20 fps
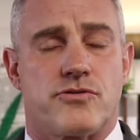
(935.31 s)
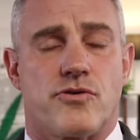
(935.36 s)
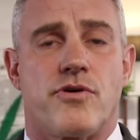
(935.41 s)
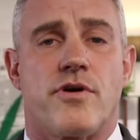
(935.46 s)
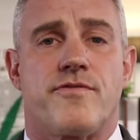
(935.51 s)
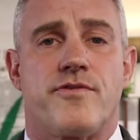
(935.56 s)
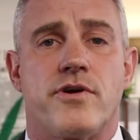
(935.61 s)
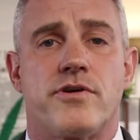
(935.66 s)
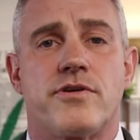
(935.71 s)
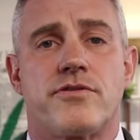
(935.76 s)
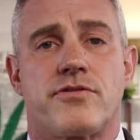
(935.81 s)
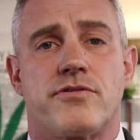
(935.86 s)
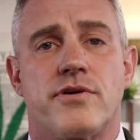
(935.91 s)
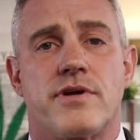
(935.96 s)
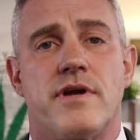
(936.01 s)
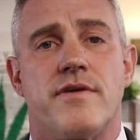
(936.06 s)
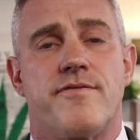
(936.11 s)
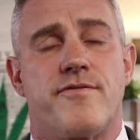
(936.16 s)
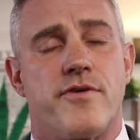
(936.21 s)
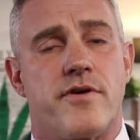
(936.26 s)
or if you're just
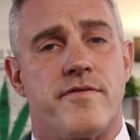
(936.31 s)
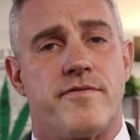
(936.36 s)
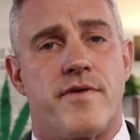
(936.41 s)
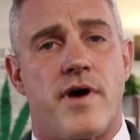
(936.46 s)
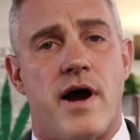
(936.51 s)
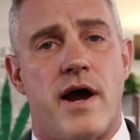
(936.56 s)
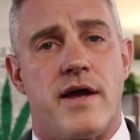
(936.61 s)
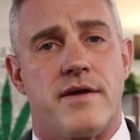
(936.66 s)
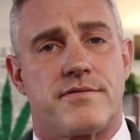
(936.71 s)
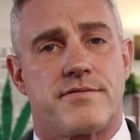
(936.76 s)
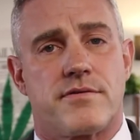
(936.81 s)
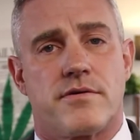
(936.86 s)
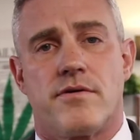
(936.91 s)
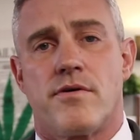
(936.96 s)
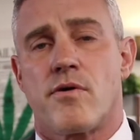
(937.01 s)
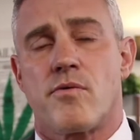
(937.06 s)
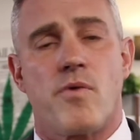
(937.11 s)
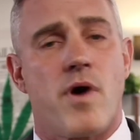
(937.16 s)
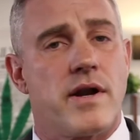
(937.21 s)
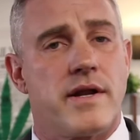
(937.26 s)
looking for advice
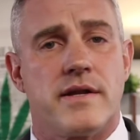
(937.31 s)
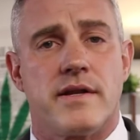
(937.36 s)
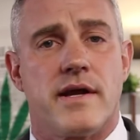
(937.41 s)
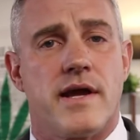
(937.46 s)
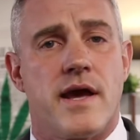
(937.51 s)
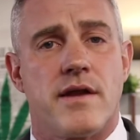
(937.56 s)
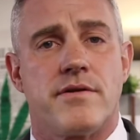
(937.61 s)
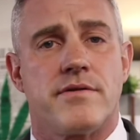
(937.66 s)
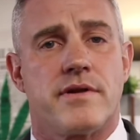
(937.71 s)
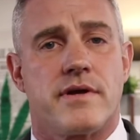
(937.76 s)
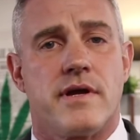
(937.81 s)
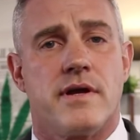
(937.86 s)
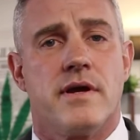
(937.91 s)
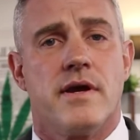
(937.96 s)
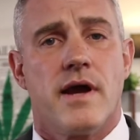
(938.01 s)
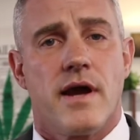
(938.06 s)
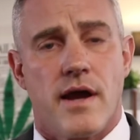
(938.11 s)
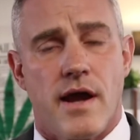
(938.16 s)
or wanting to enter the